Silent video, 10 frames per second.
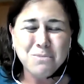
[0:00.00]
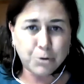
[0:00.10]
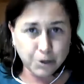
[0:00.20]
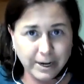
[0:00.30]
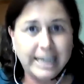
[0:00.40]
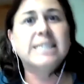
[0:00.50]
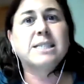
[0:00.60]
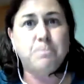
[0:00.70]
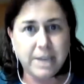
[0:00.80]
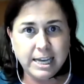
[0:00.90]
brewing
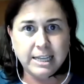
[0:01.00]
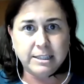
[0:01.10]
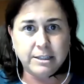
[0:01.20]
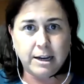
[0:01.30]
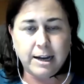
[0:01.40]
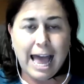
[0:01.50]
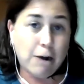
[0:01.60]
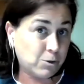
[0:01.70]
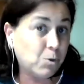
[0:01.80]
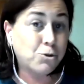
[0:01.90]
has been a
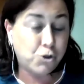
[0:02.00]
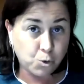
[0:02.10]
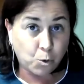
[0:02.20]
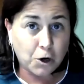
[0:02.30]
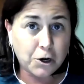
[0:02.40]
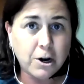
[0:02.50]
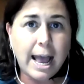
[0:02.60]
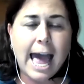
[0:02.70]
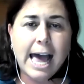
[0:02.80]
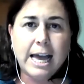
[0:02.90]
household chore.
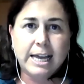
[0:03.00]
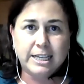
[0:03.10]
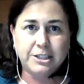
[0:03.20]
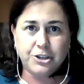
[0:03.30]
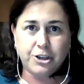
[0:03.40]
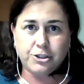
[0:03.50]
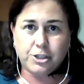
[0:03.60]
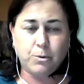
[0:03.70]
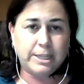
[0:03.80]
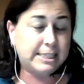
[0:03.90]
And
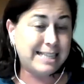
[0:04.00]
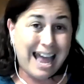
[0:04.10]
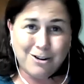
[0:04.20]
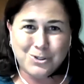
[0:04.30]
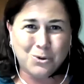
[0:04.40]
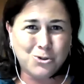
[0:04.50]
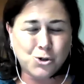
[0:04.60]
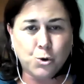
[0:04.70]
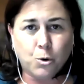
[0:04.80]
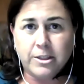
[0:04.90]
so when it's a household
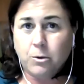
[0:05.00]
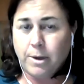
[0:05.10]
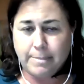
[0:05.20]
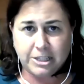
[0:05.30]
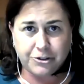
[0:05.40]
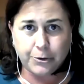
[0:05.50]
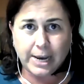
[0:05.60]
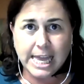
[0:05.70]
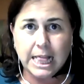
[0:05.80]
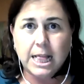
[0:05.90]
chore, the women do
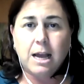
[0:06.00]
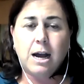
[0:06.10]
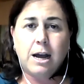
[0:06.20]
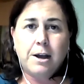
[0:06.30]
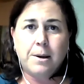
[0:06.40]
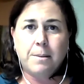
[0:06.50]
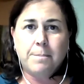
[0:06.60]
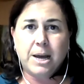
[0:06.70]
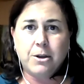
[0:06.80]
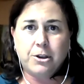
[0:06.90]
it.
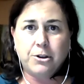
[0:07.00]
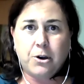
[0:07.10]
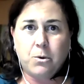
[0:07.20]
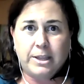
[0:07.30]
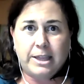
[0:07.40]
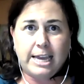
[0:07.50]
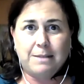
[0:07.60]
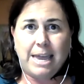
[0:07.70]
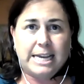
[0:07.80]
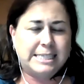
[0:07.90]
Um, you know, when they
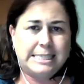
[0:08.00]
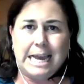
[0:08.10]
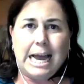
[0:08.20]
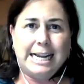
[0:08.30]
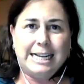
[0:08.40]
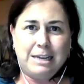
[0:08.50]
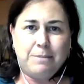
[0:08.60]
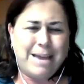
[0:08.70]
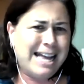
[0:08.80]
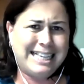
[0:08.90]
can make a
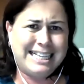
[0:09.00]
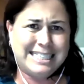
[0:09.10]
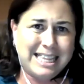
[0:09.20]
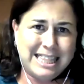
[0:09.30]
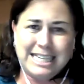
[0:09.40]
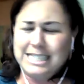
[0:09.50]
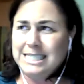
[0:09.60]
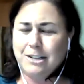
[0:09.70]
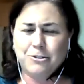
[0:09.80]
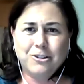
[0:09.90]
tiny pennies, I think I
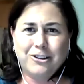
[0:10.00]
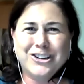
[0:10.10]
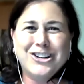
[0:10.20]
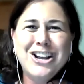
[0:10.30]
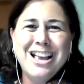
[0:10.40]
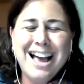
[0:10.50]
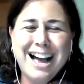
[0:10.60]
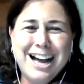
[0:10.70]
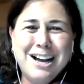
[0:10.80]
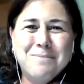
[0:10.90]
said earlier,
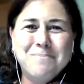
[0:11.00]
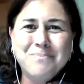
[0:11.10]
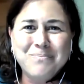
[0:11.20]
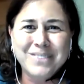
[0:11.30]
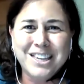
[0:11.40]
um,